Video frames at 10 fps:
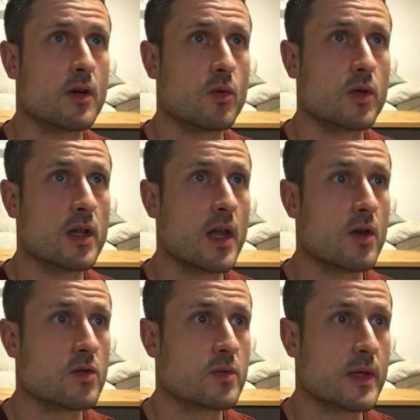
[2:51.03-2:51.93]
all the
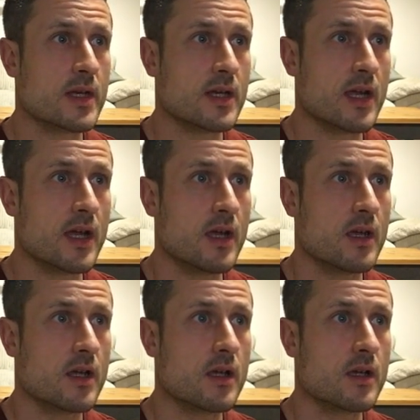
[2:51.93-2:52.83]
loads we can get.
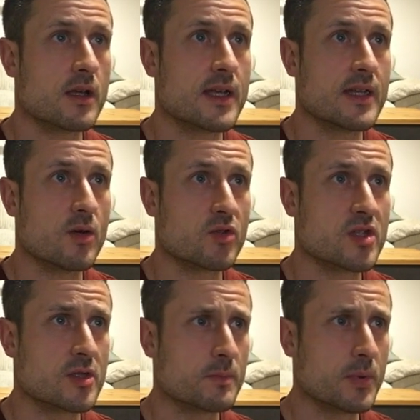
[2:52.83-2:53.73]
Get the old
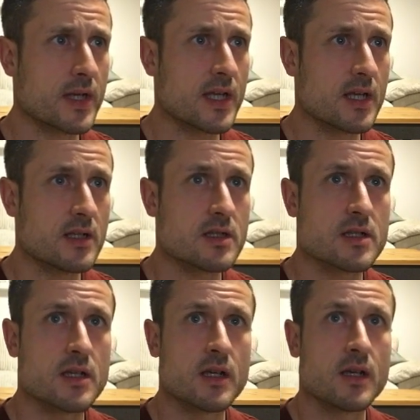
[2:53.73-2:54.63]
springs.
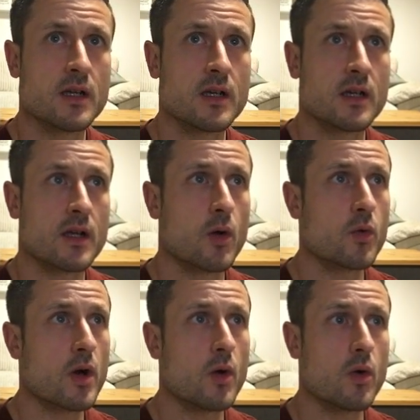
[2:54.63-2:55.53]

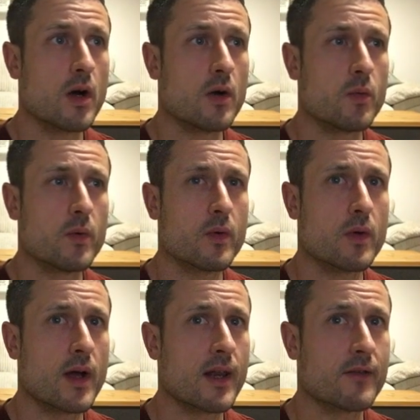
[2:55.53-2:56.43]
Oh,
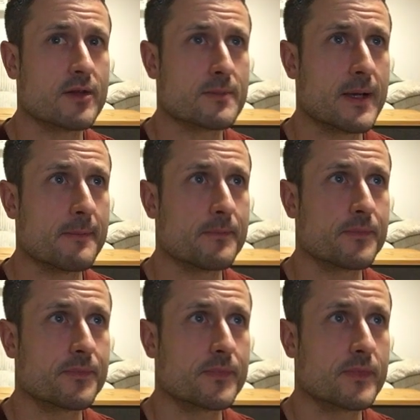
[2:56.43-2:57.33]
I love this bit.
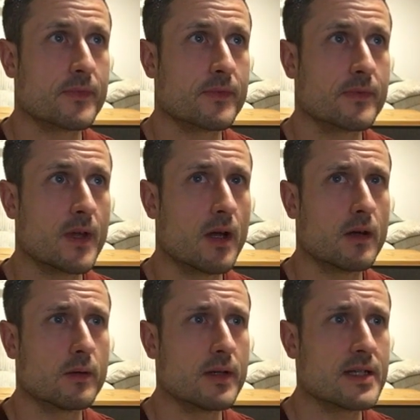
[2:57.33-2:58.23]

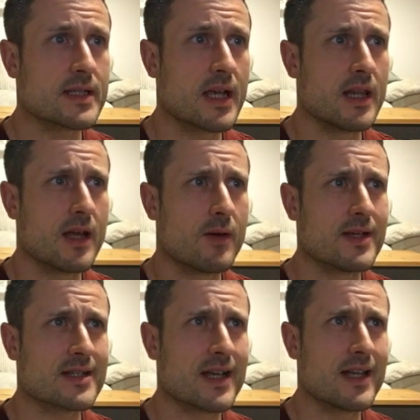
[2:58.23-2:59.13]
Oh, it's getting lower.
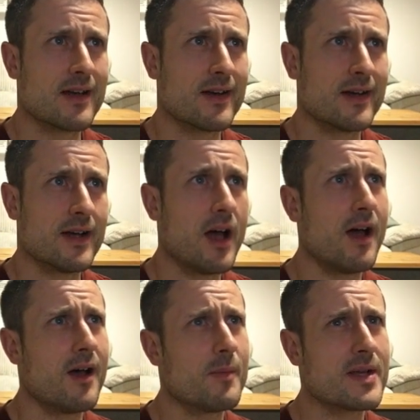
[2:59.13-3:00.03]

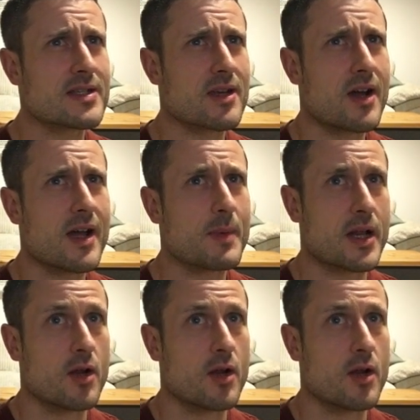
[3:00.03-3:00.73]
Oh, but it's so high, but then